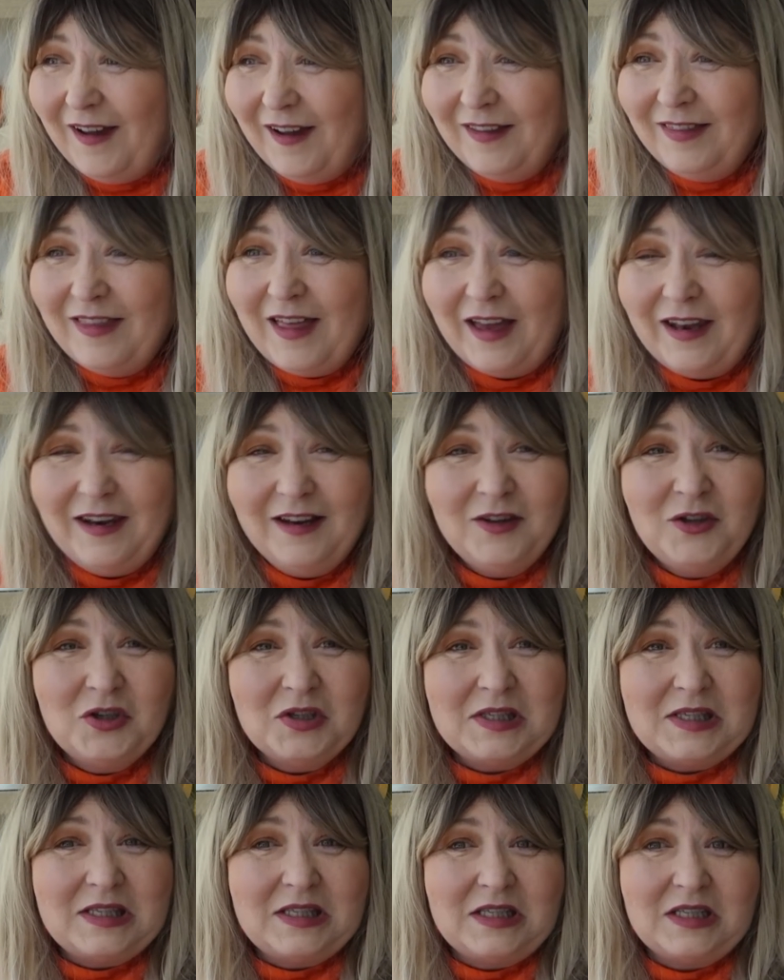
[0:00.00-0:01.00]
And then it
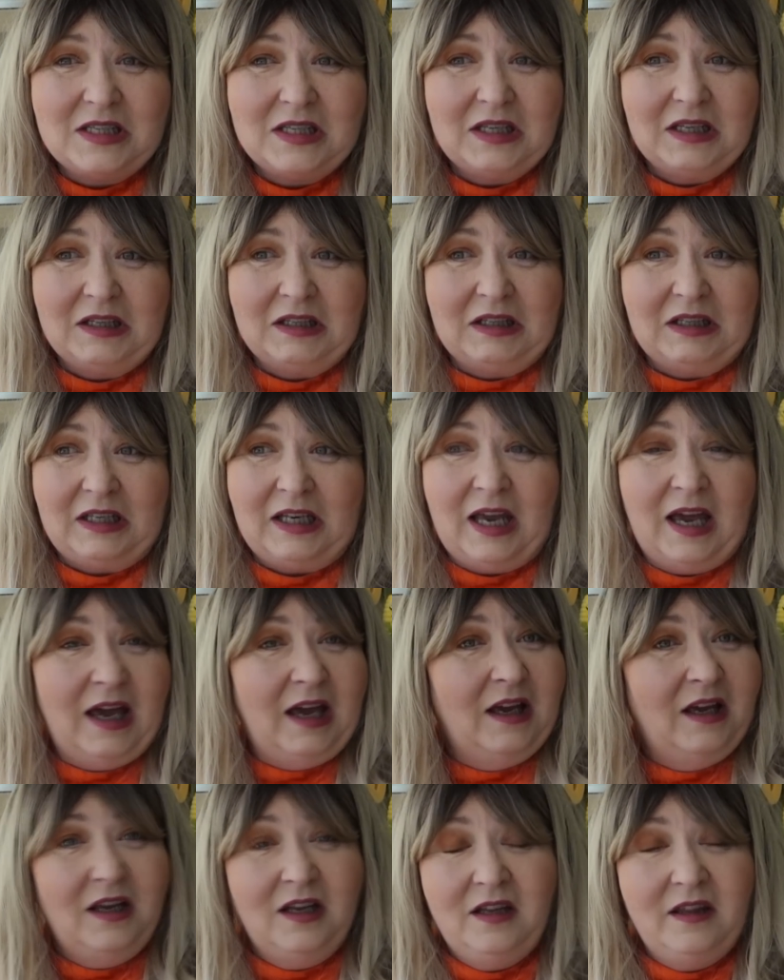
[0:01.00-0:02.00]
just,
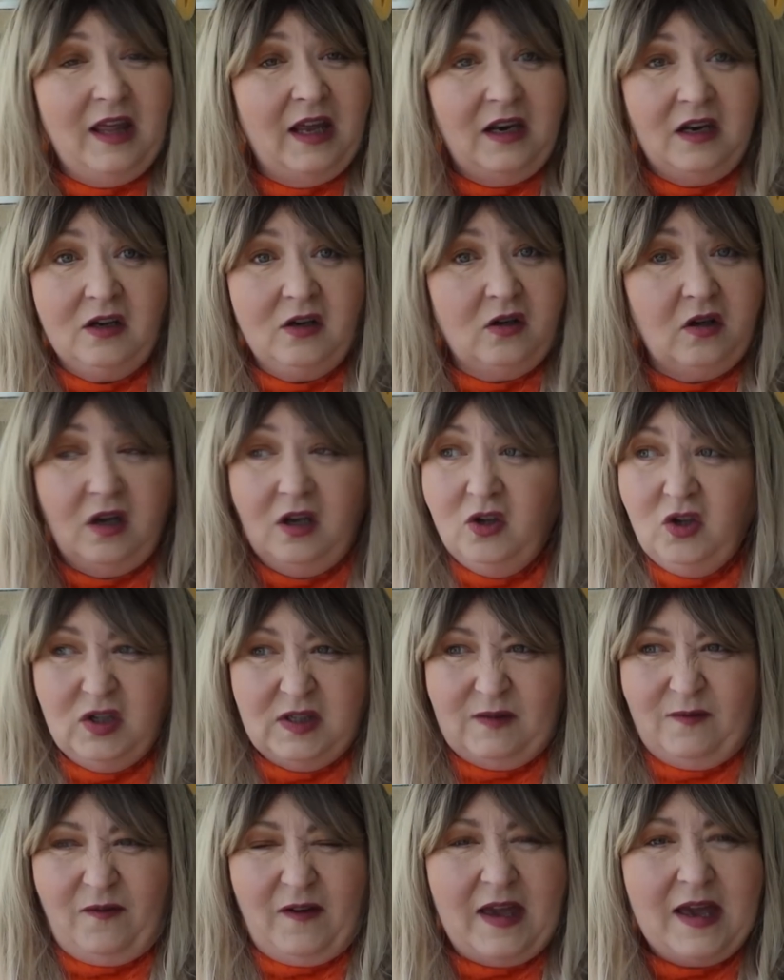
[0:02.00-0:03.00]
yeah, it, then it, it
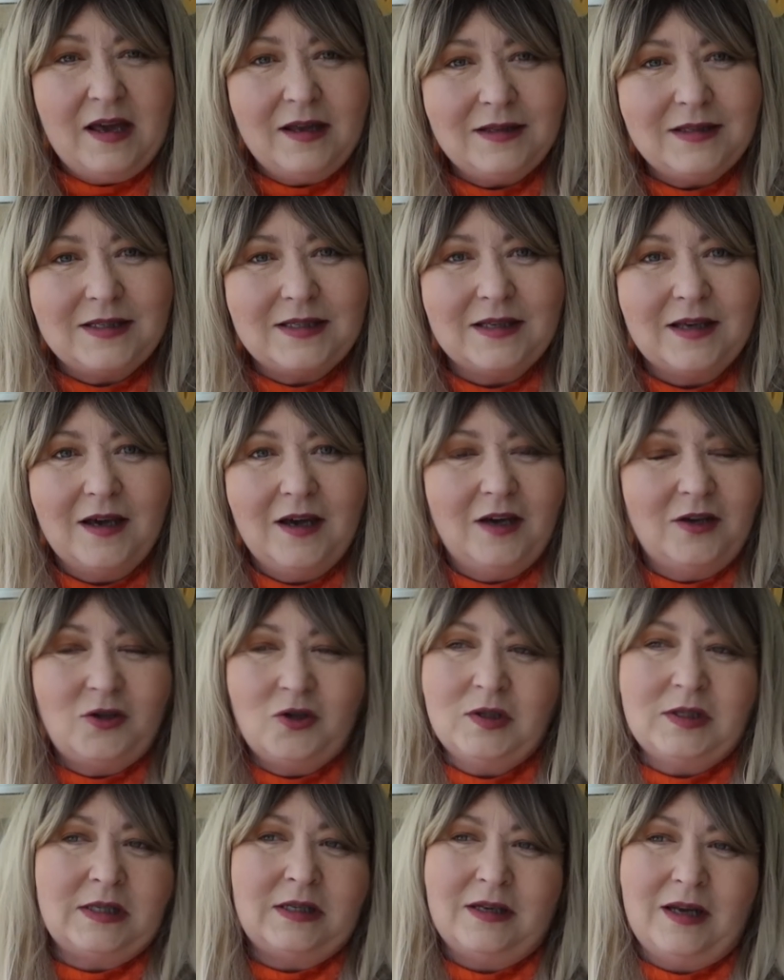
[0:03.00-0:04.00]
just fades.
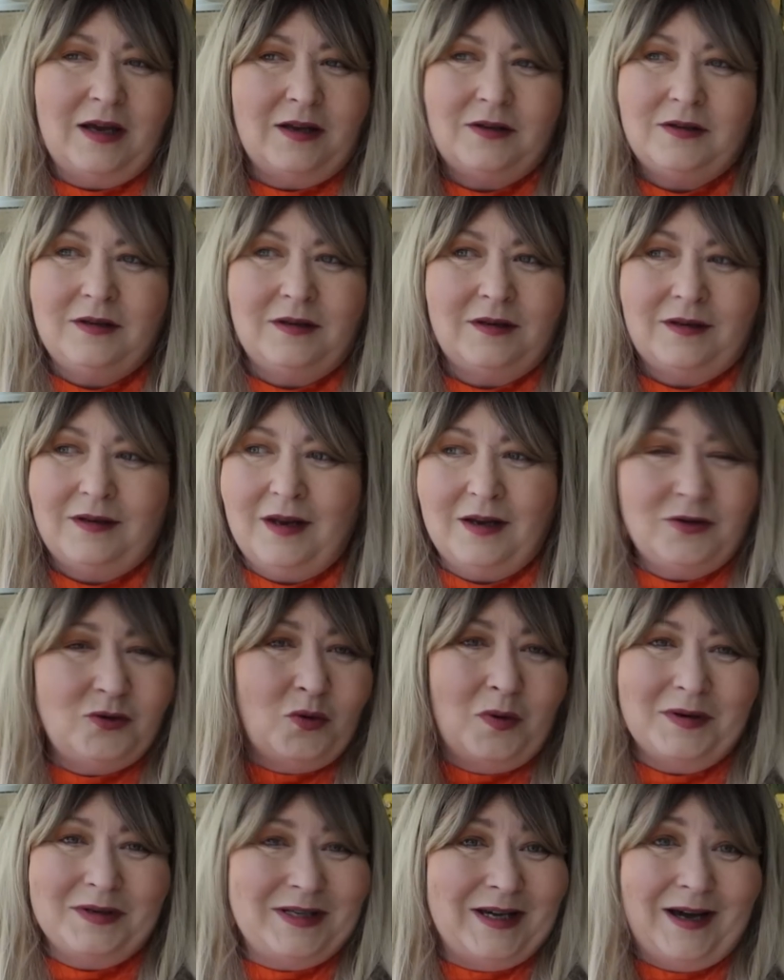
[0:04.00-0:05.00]
It doesn't, I, I
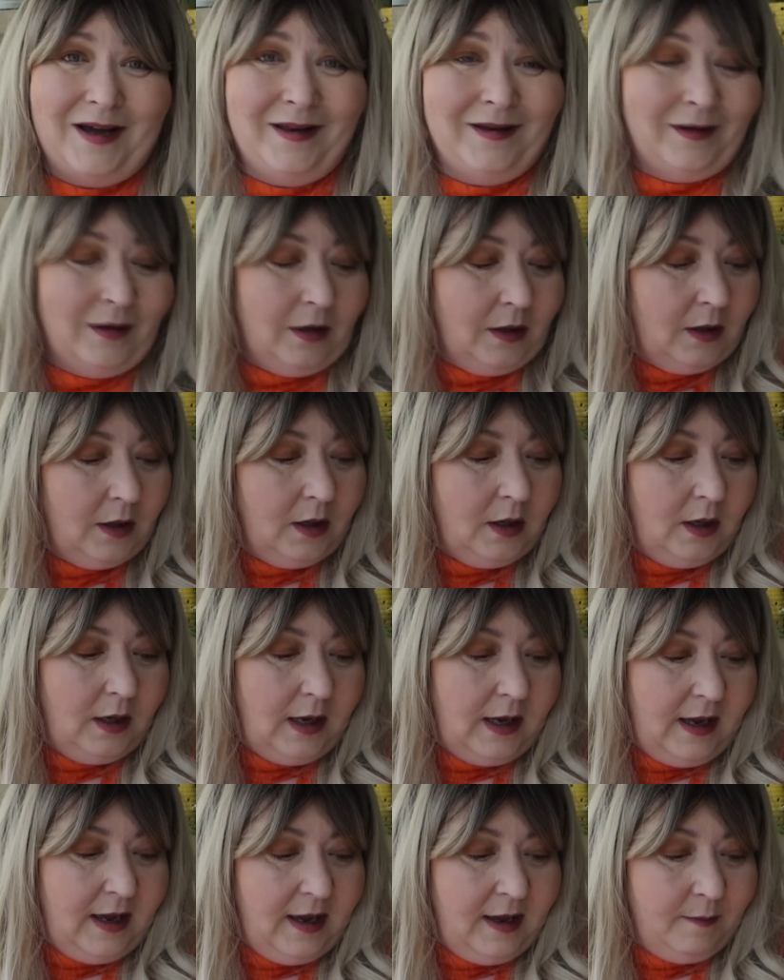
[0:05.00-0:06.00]
don't tan.
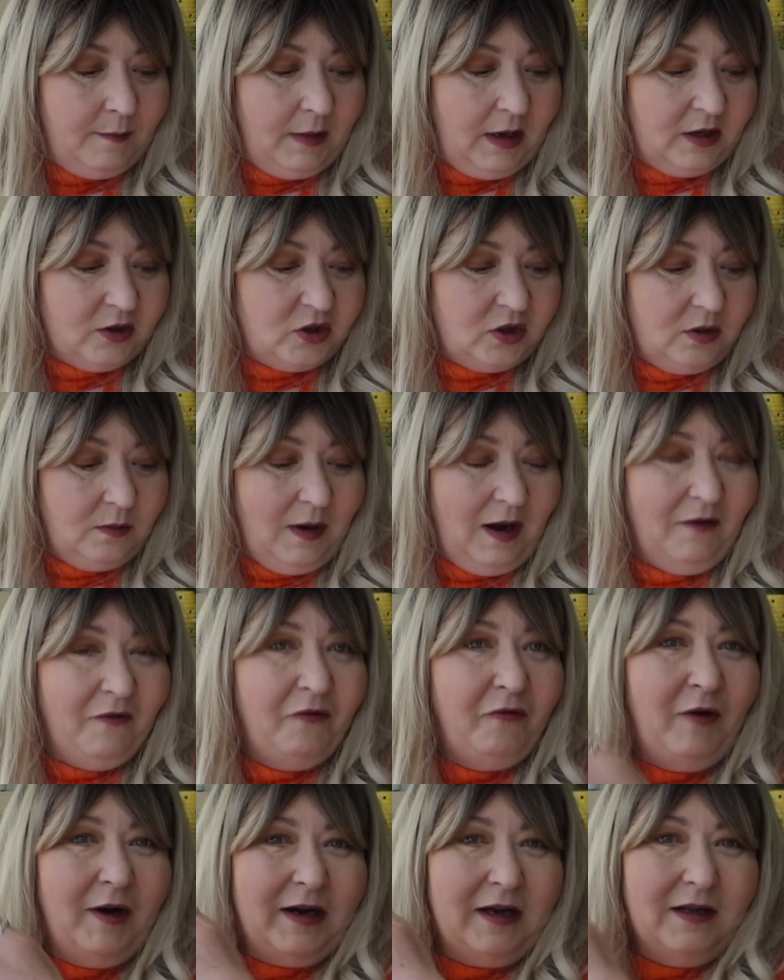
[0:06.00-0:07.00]
Um, I do have
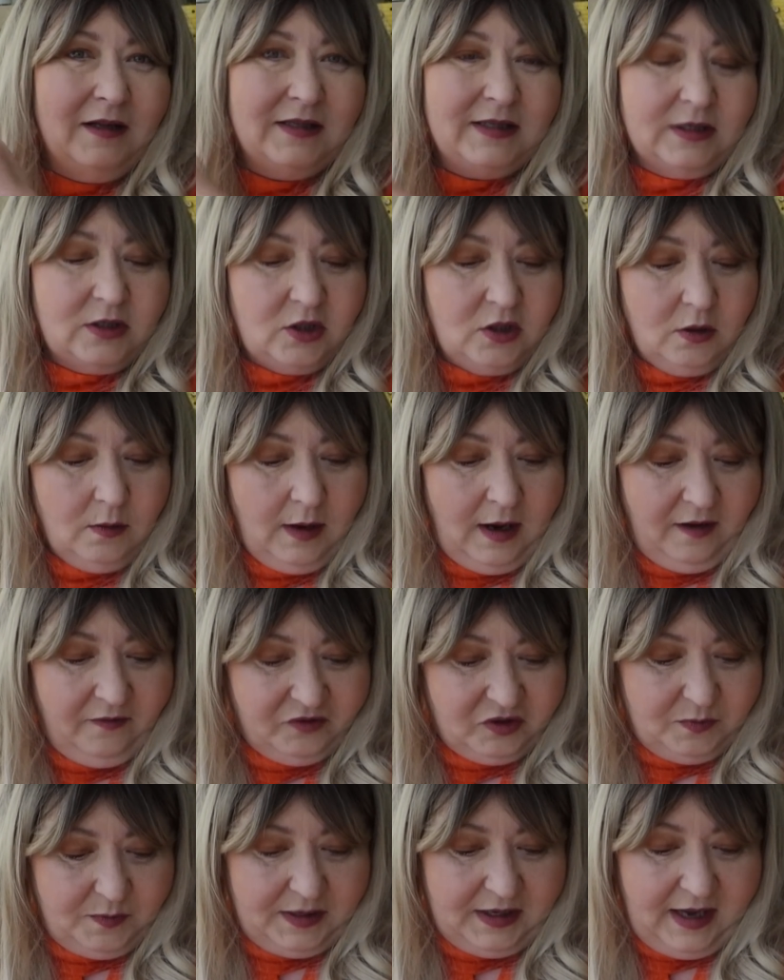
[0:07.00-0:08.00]
freckles. I do
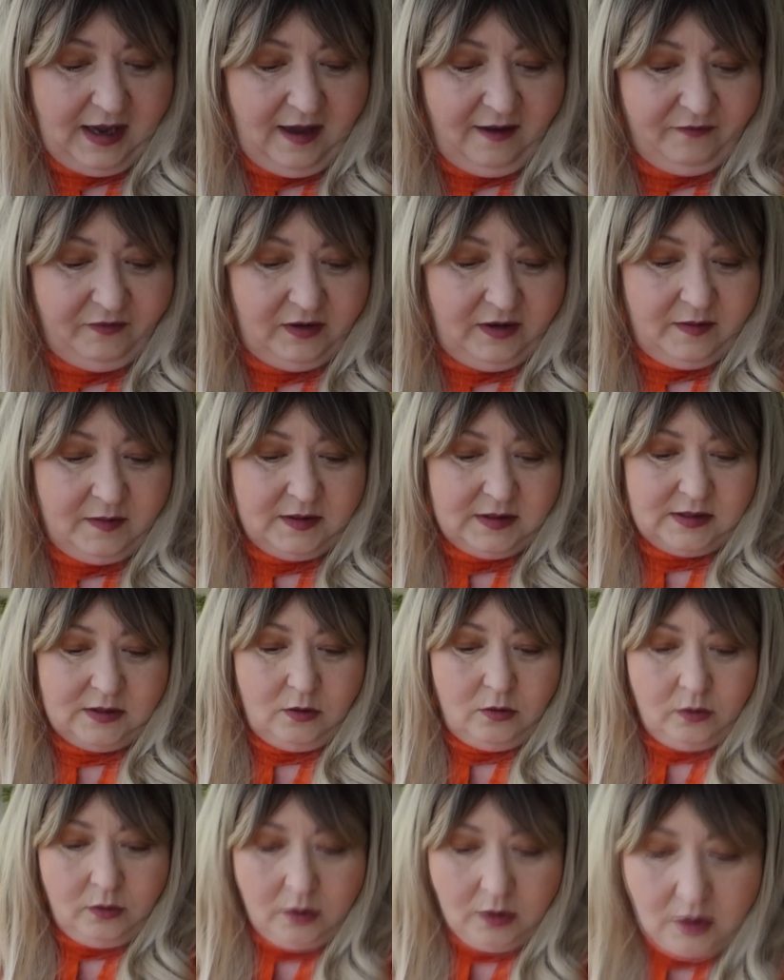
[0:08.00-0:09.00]
have to be careful in the
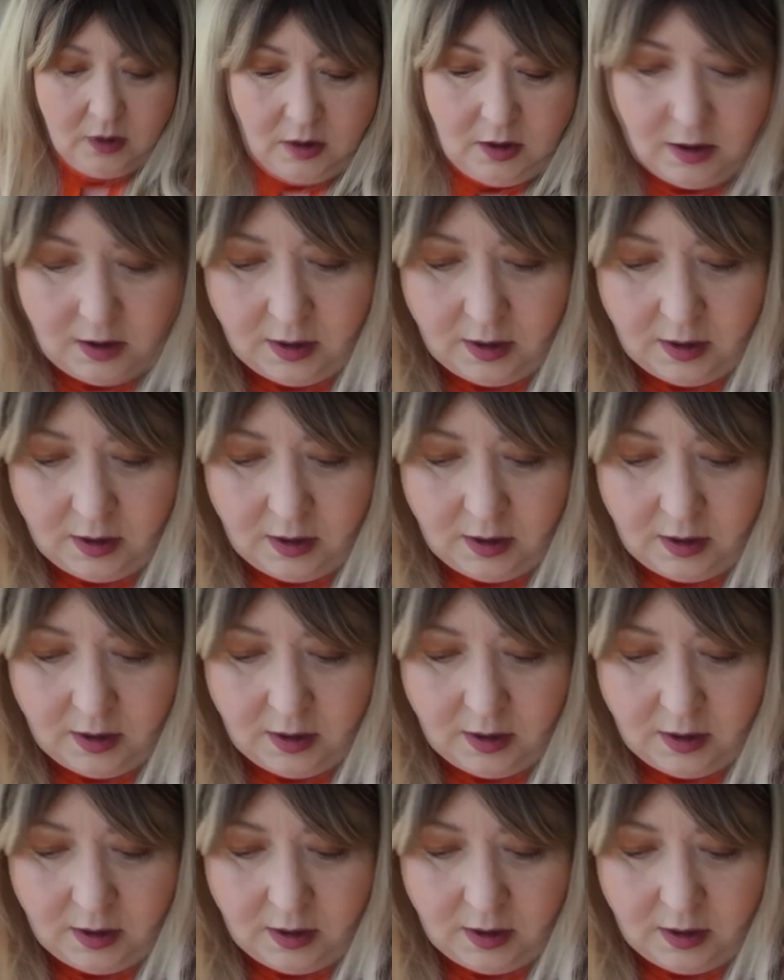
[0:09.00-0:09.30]
sun.